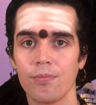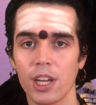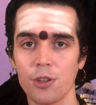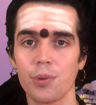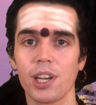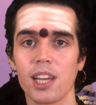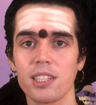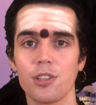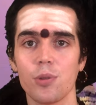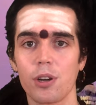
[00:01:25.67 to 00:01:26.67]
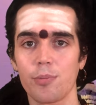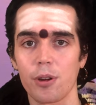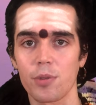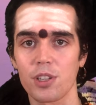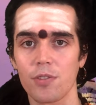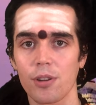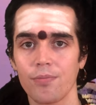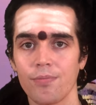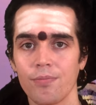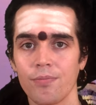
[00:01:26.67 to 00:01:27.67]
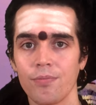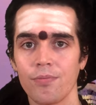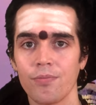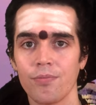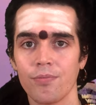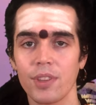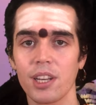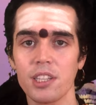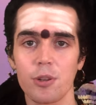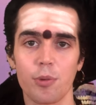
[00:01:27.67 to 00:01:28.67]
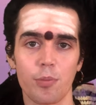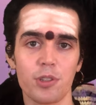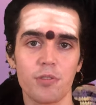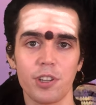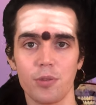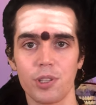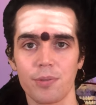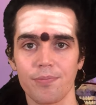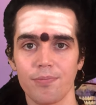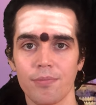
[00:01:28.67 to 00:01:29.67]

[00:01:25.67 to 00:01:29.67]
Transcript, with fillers: And you realize that you are Paramashiva. That is the purpose of Hinduism.